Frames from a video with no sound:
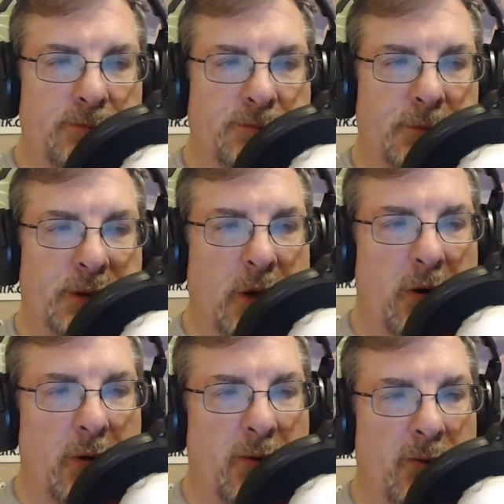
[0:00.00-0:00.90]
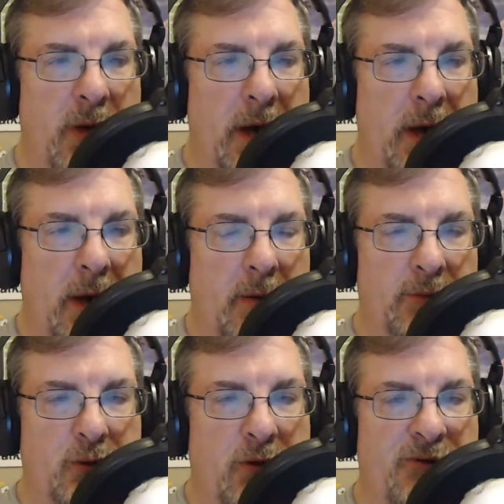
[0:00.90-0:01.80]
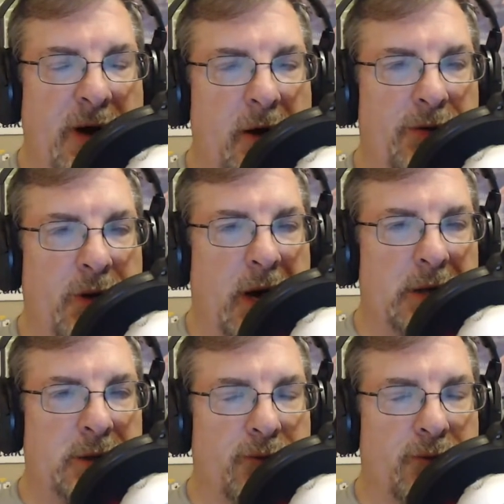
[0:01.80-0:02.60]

Sort of final thoughts